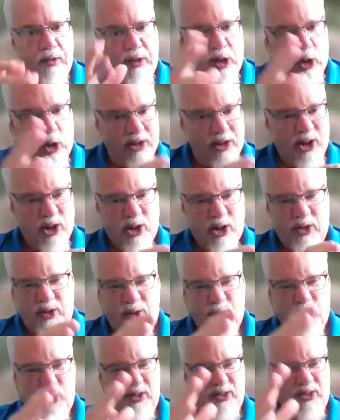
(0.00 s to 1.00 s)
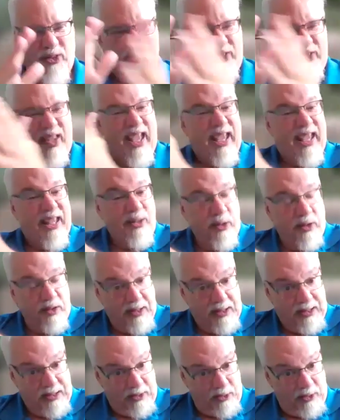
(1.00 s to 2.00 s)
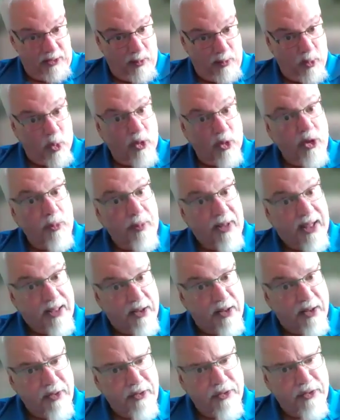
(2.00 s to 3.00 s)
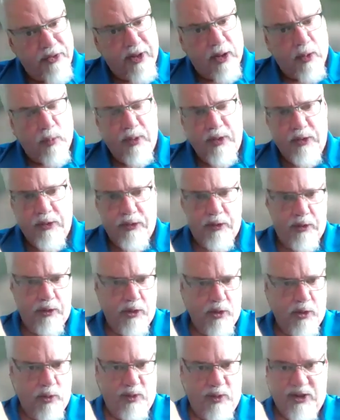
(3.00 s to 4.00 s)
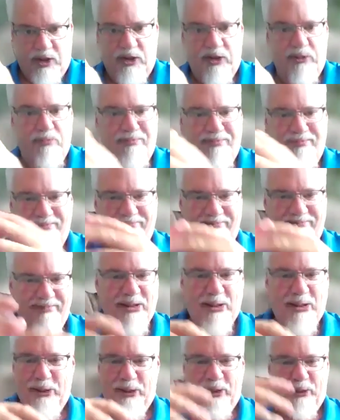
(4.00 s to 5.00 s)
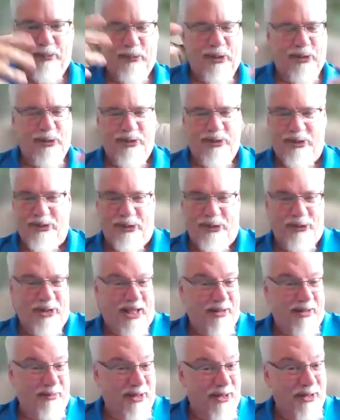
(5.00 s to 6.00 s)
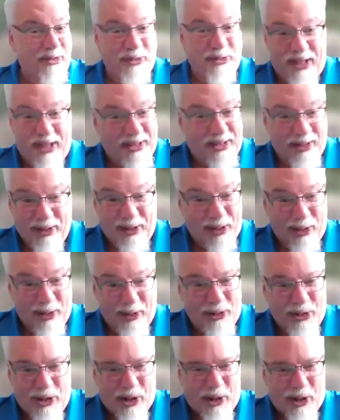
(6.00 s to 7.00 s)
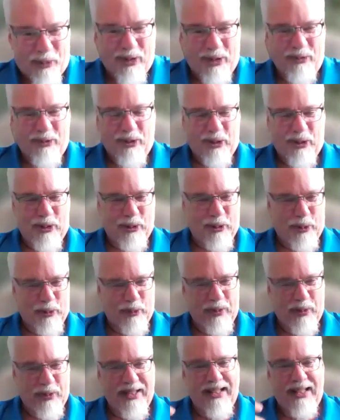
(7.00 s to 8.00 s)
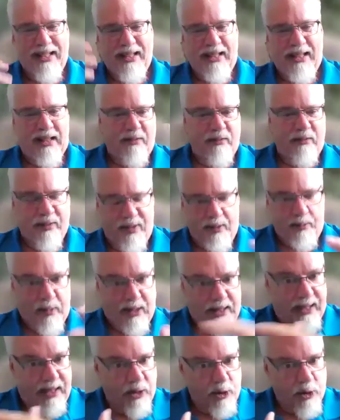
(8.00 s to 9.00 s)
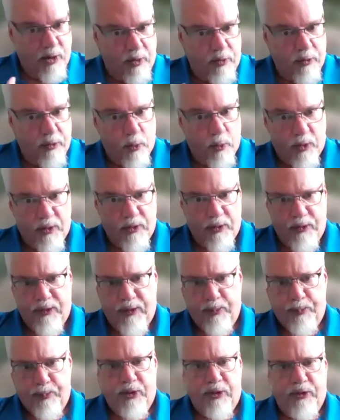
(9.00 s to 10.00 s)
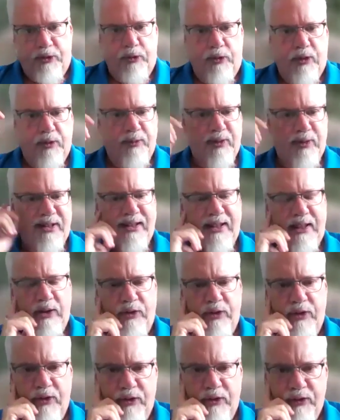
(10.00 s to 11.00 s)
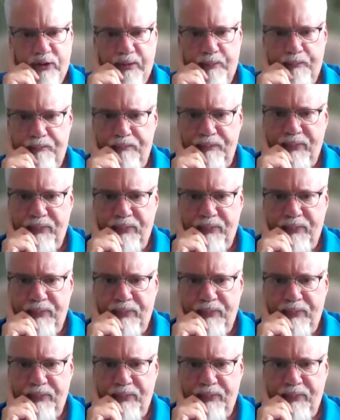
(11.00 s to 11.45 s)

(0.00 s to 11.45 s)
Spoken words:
Theology students tend to lean into more humanities style research, which in one sense, it's kind of an extended literature review with them engaging the sources in pursuit of a thesis.